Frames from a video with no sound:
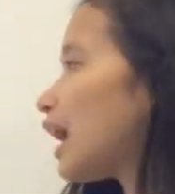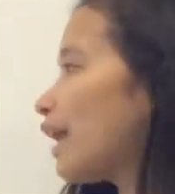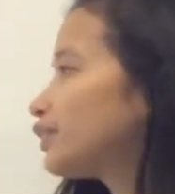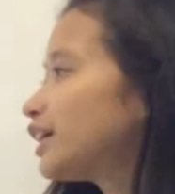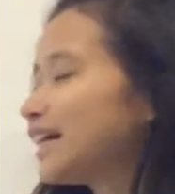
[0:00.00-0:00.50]

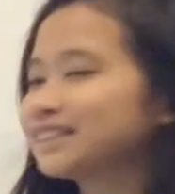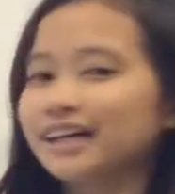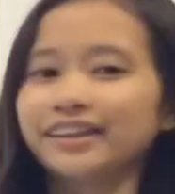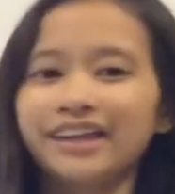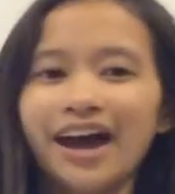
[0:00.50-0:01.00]
After it has
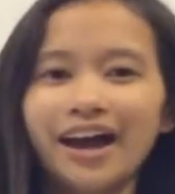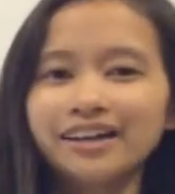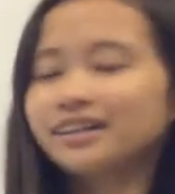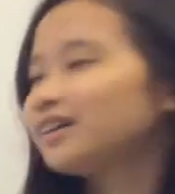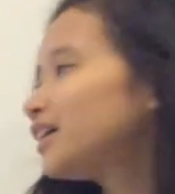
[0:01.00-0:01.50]
done
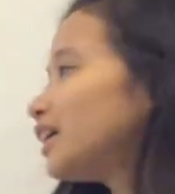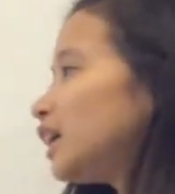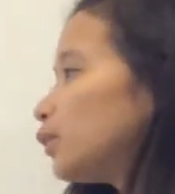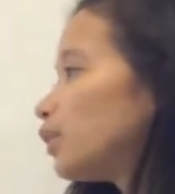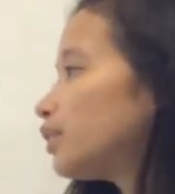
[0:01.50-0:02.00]
that,
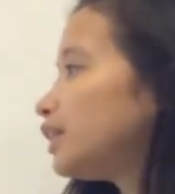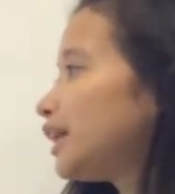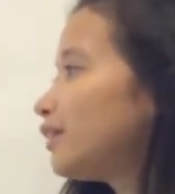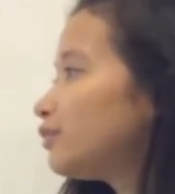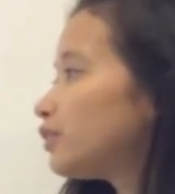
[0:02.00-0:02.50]
it will
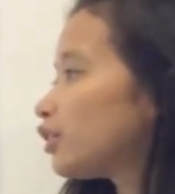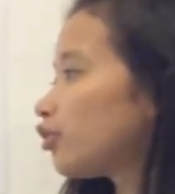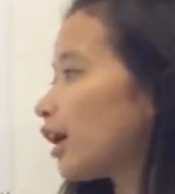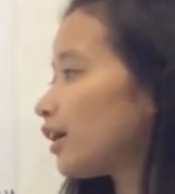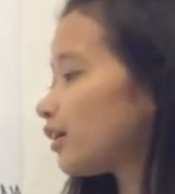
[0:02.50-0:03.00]
leave the
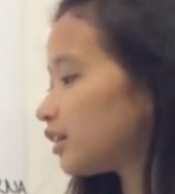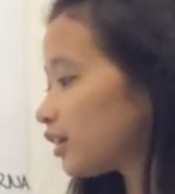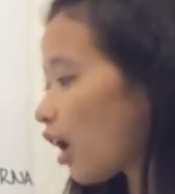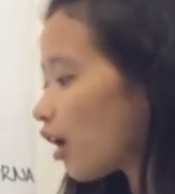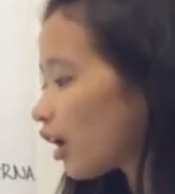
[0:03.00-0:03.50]

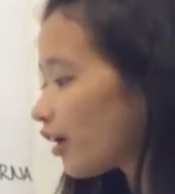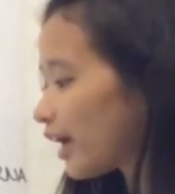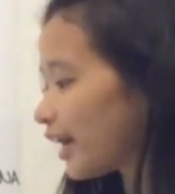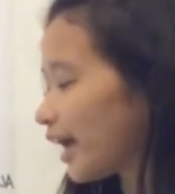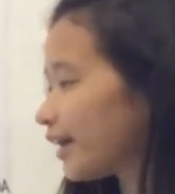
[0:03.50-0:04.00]

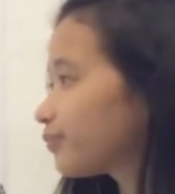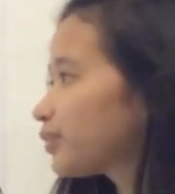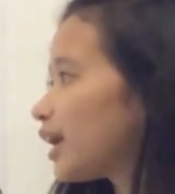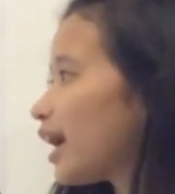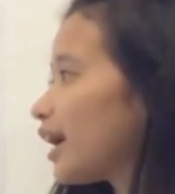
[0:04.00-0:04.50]
rRNA,
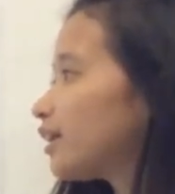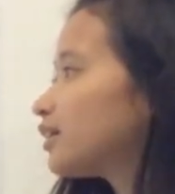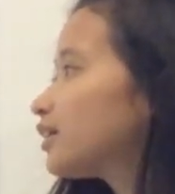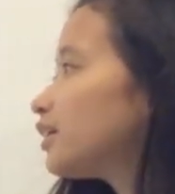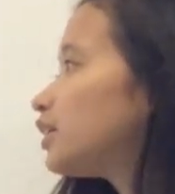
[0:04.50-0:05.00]
and
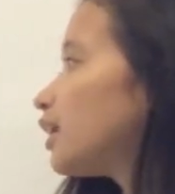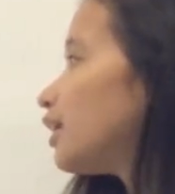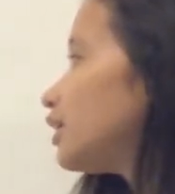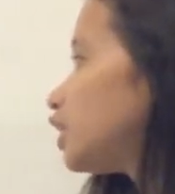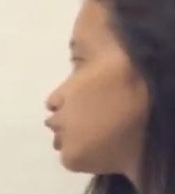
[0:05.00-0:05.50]

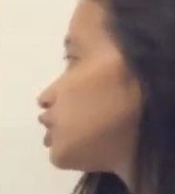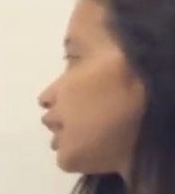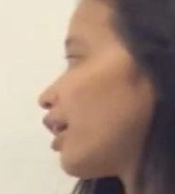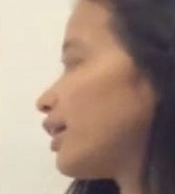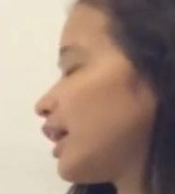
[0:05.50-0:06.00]
a new
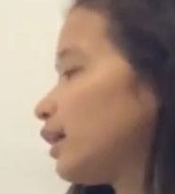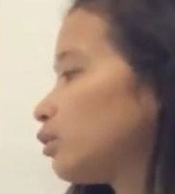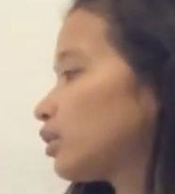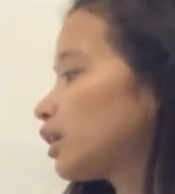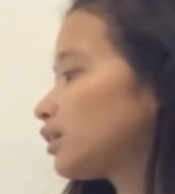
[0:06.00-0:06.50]

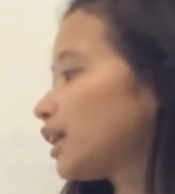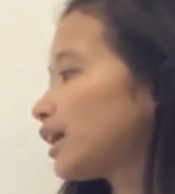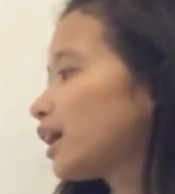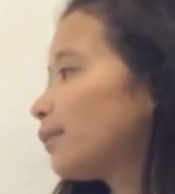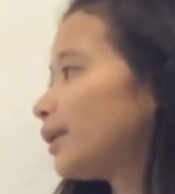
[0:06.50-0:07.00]
tRNA will
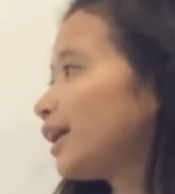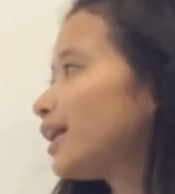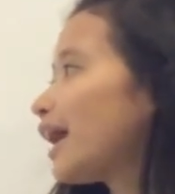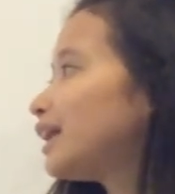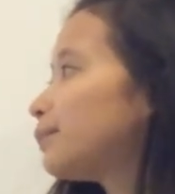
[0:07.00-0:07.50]
then come
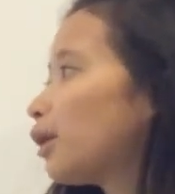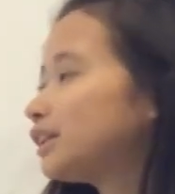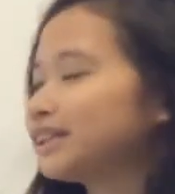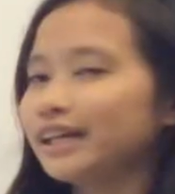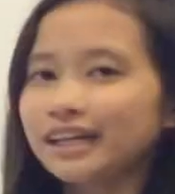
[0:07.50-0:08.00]
in and
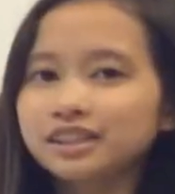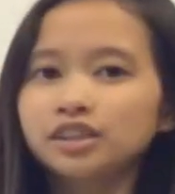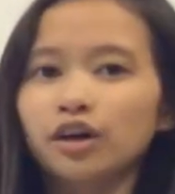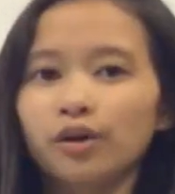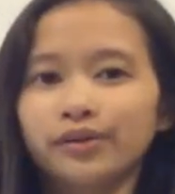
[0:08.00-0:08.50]
deposit its
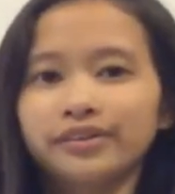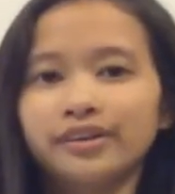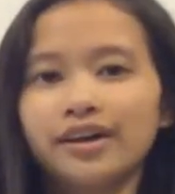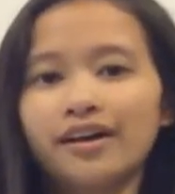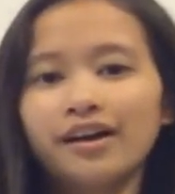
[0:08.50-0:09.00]
own
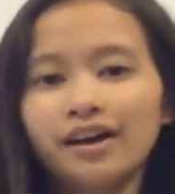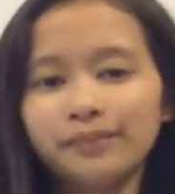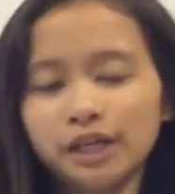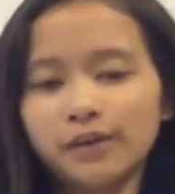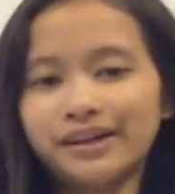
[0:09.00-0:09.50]

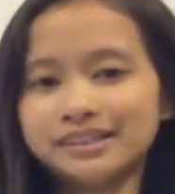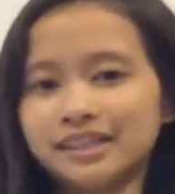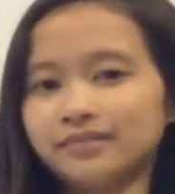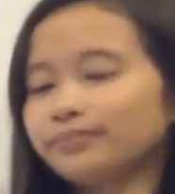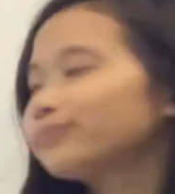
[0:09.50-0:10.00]
amino acid.